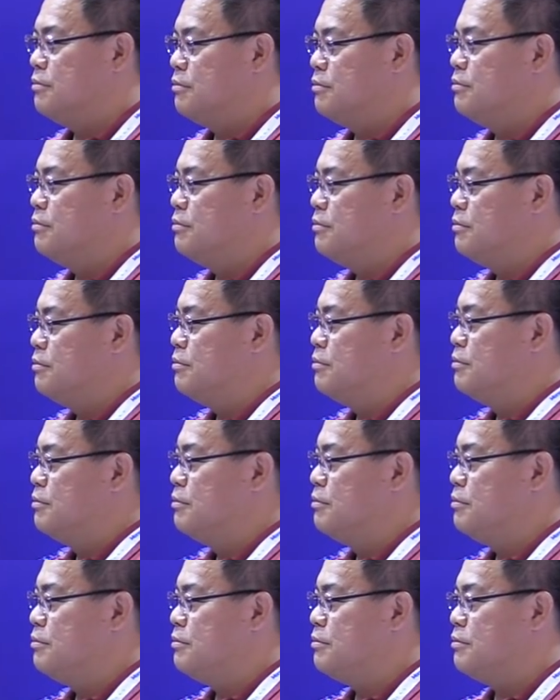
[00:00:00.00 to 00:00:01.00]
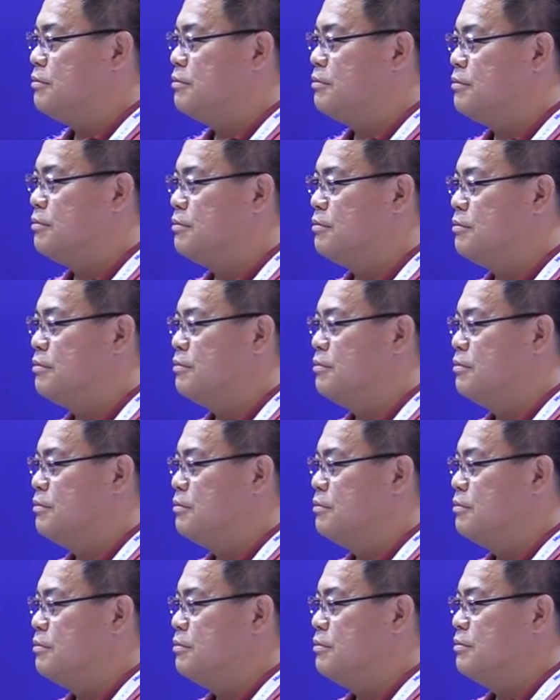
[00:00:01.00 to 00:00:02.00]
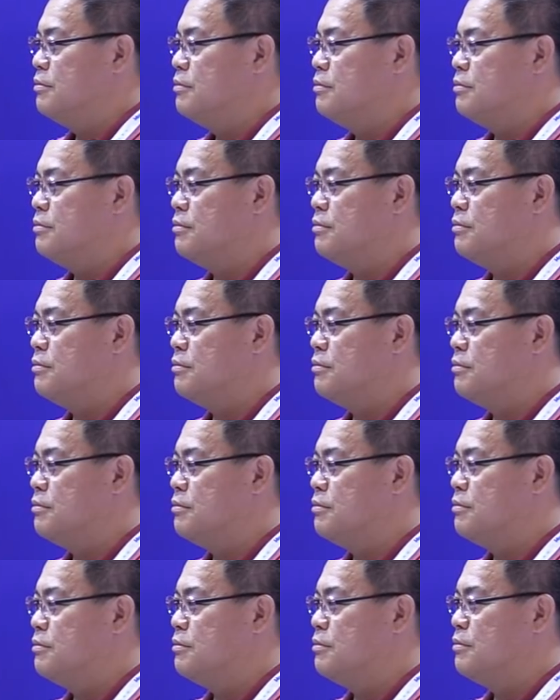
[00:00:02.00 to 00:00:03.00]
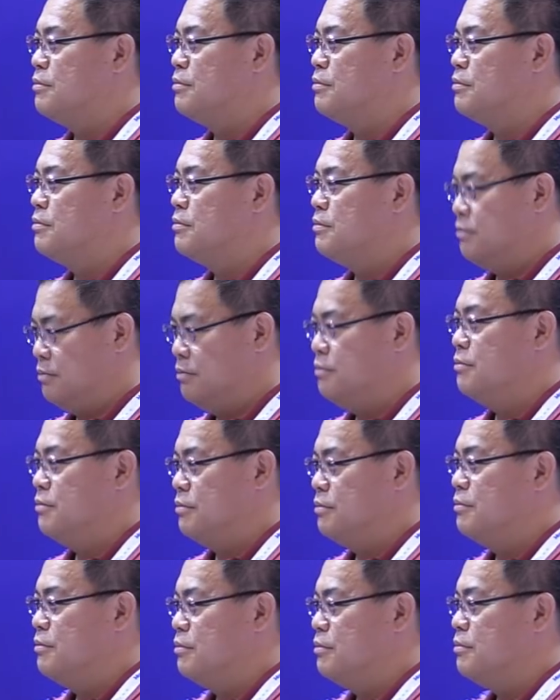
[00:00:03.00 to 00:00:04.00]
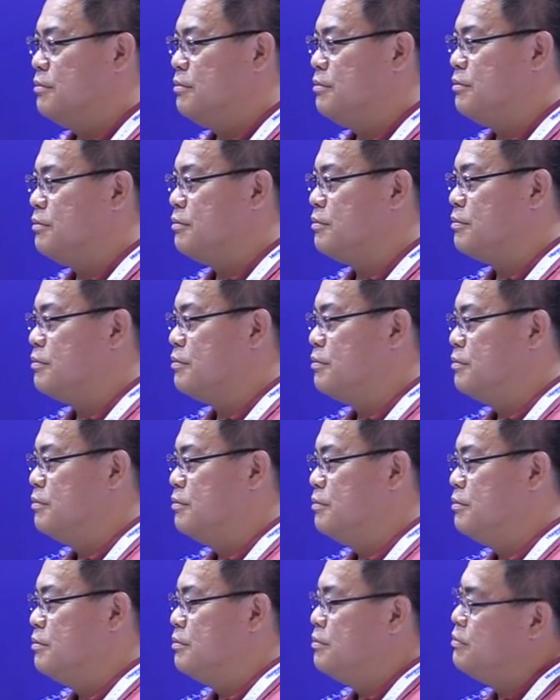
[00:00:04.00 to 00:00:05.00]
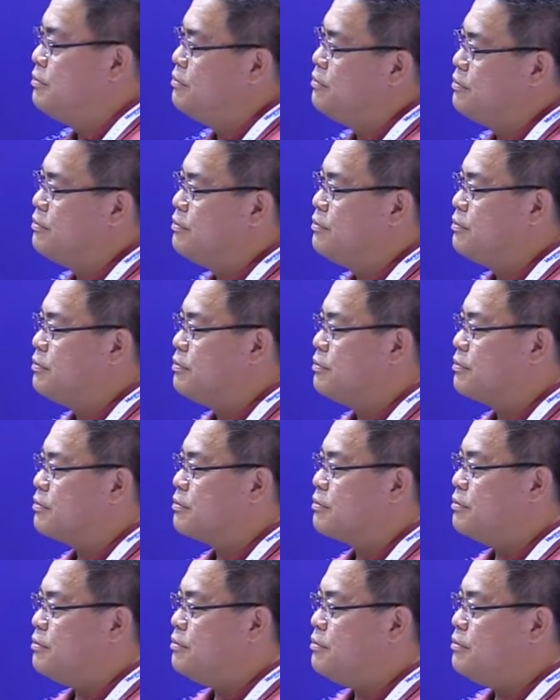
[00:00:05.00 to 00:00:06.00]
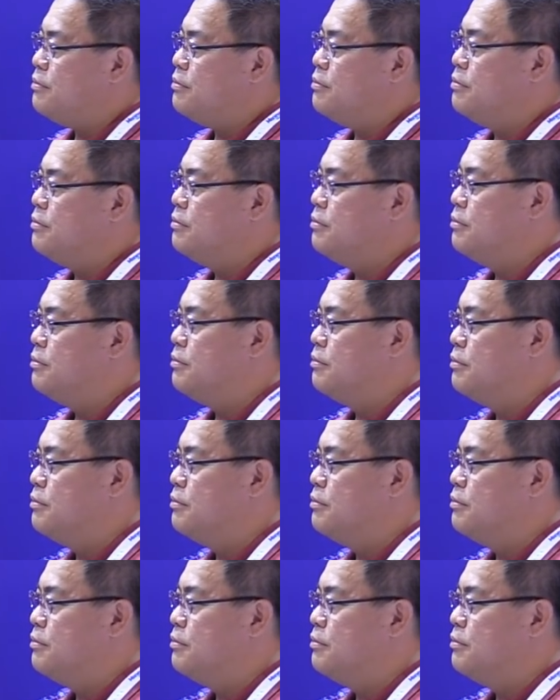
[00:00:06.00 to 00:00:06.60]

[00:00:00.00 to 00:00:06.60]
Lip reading: The person shown says nothing.